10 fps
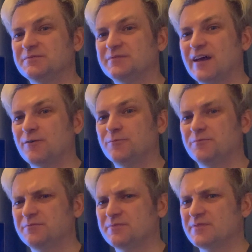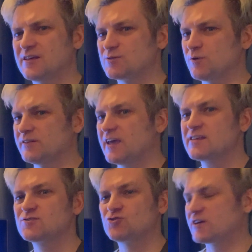Now, this one,
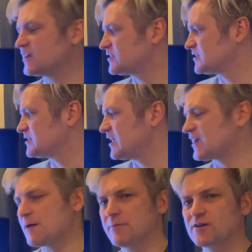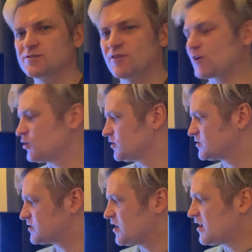it's tricky to see again because of the colours.